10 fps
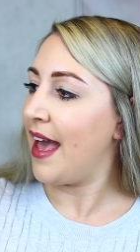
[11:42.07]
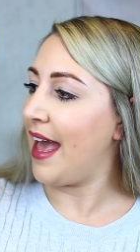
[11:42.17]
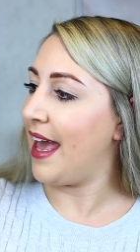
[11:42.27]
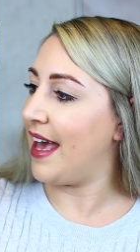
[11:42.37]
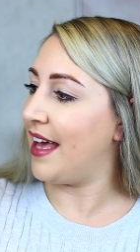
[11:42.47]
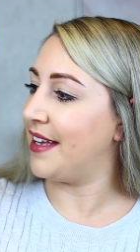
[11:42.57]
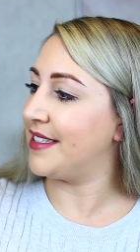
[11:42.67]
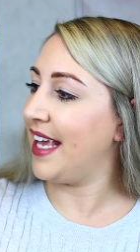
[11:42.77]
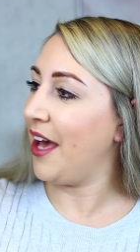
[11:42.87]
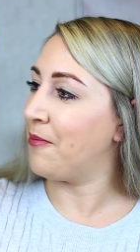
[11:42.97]

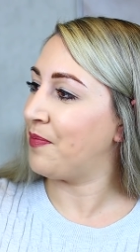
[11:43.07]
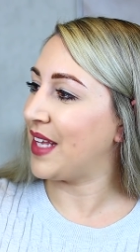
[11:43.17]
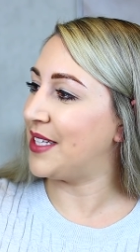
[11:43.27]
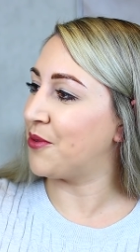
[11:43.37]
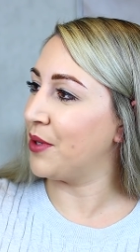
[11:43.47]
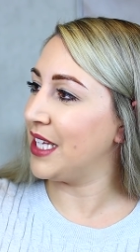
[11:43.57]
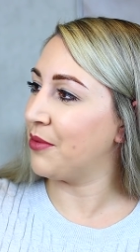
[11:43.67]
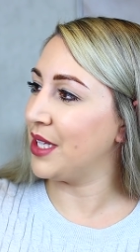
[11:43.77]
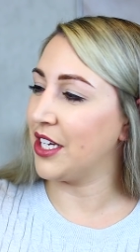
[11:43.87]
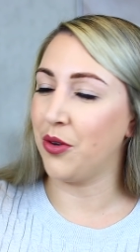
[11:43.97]
And yeah, it's really,
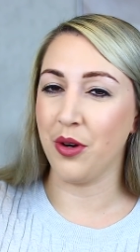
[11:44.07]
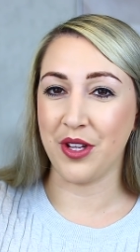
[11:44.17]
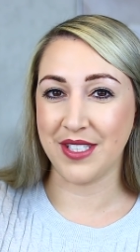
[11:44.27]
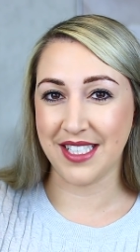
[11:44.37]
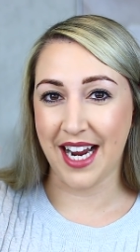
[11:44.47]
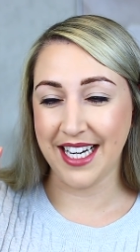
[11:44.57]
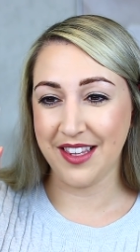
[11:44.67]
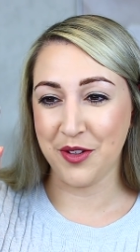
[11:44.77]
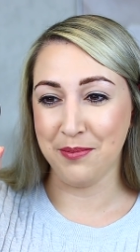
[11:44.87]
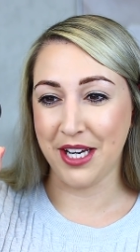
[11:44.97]
really cool. There's a tiny
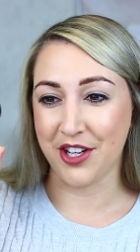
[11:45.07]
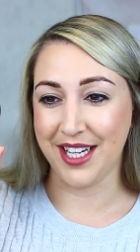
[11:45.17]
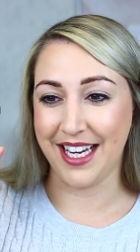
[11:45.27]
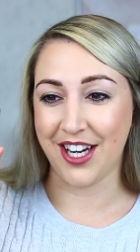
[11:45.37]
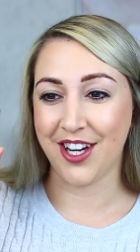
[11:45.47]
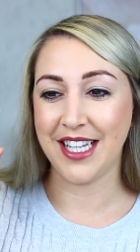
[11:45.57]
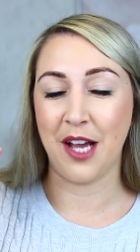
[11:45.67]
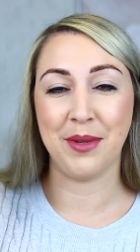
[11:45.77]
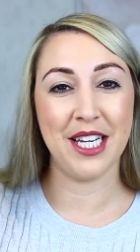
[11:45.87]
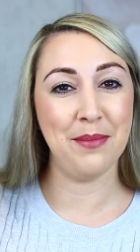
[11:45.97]
little mirror in here, and
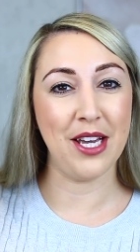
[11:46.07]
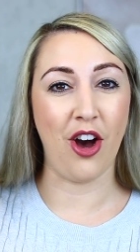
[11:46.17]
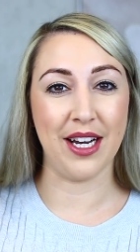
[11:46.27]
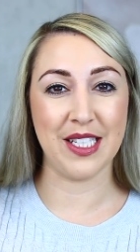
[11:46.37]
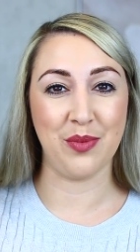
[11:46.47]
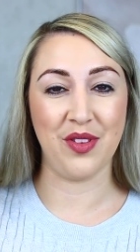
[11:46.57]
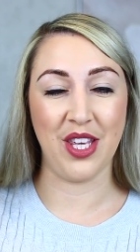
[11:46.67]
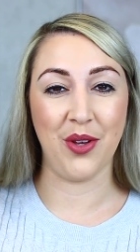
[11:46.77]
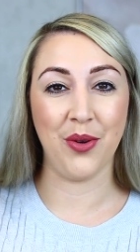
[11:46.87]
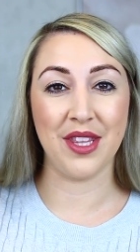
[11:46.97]
I'm gonna be honest with
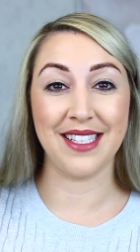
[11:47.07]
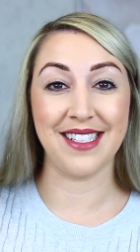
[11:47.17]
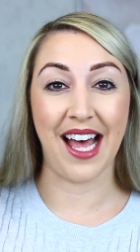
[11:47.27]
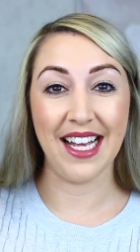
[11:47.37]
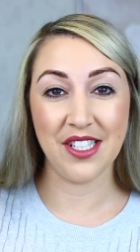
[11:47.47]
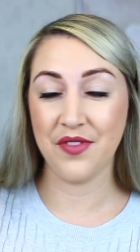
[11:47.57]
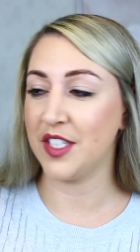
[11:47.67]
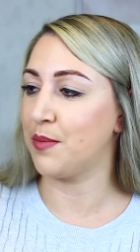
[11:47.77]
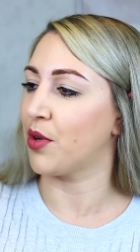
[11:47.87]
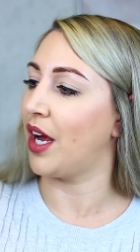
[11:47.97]
you, the size of
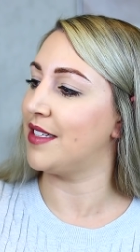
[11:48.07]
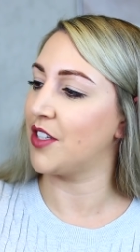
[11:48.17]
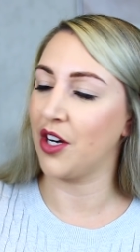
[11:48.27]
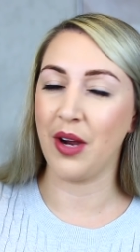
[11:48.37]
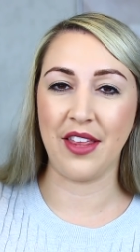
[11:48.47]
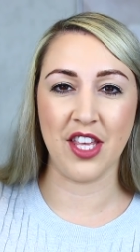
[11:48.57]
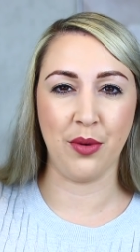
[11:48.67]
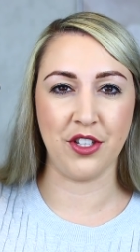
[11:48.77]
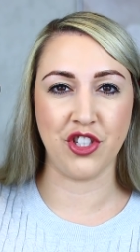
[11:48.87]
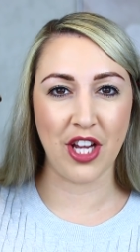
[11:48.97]
this bronzer I think
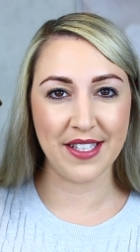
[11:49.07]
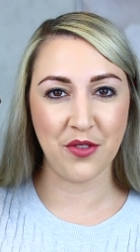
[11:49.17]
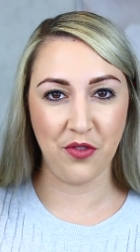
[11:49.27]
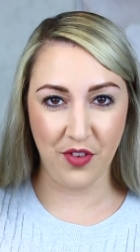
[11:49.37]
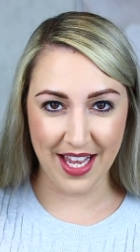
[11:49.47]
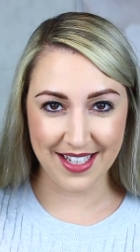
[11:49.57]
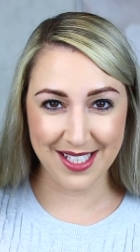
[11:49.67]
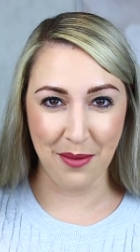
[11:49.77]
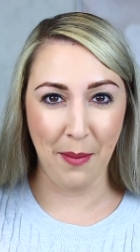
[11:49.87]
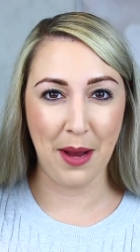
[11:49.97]
would just fit
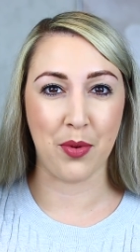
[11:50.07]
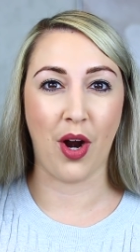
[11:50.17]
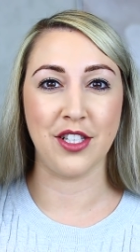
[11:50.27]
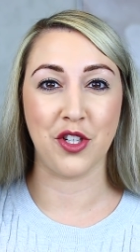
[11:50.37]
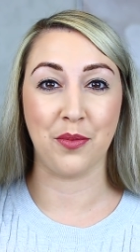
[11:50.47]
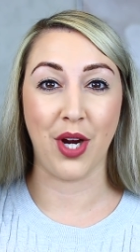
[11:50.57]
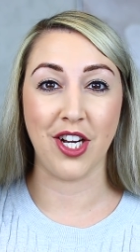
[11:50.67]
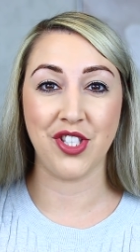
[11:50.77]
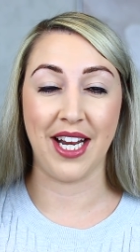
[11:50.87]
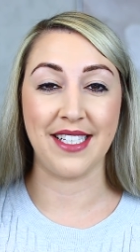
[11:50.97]
my bronzer
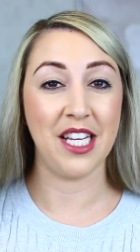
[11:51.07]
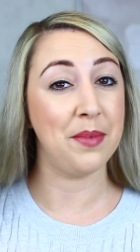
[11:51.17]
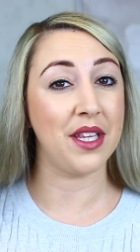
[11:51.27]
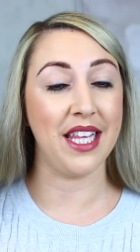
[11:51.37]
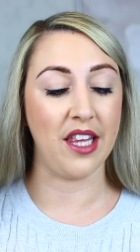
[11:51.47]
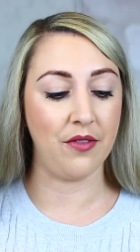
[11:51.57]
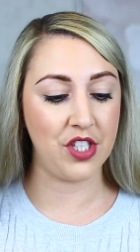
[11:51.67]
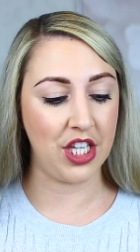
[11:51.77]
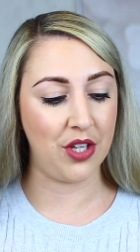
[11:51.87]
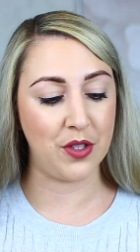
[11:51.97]
brush that I typically love
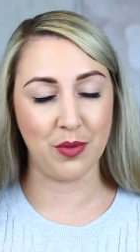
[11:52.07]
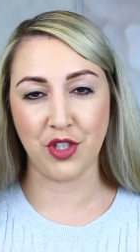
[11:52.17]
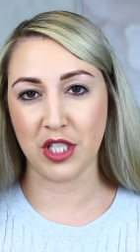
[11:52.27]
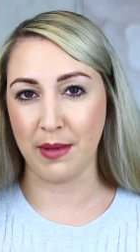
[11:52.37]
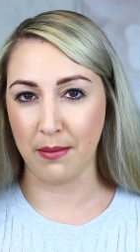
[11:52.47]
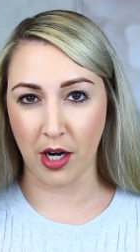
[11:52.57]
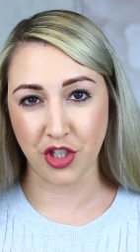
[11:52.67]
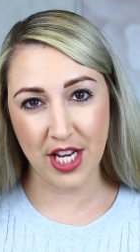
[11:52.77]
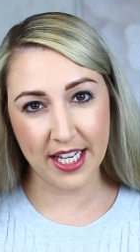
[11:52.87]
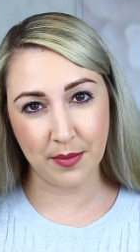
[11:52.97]
to use, which is my Marc
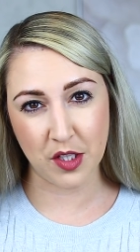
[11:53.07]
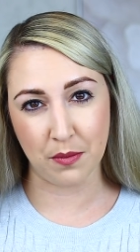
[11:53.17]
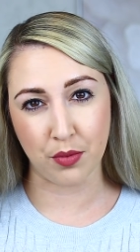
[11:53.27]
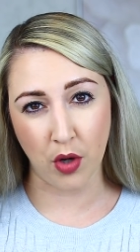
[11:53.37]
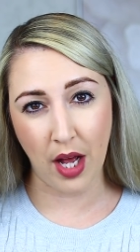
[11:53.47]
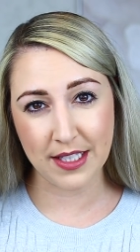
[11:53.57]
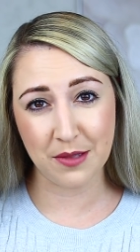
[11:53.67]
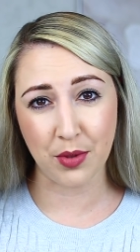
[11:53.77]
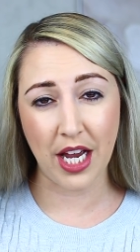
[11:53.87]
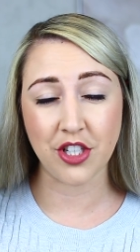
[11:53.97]
Jacobs, the bronze
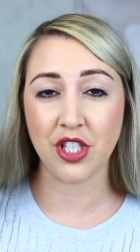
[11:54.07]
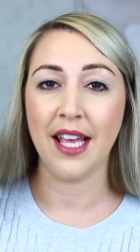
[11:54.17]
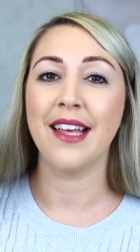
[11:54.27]
brush.